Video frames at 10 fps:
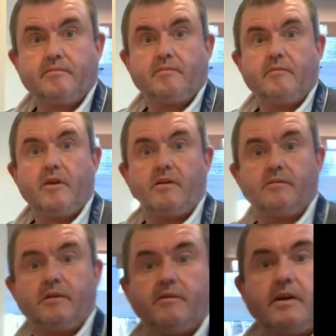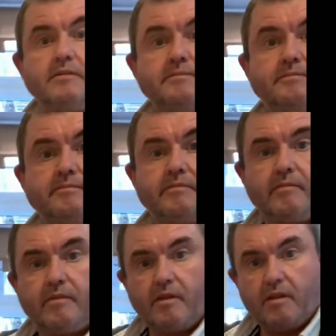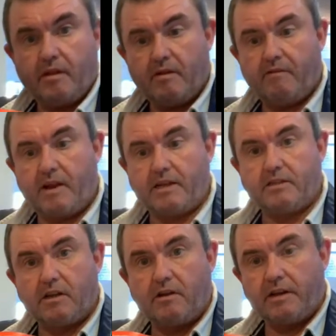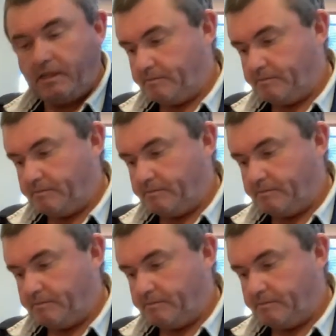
So, there we go. Flatten slightly.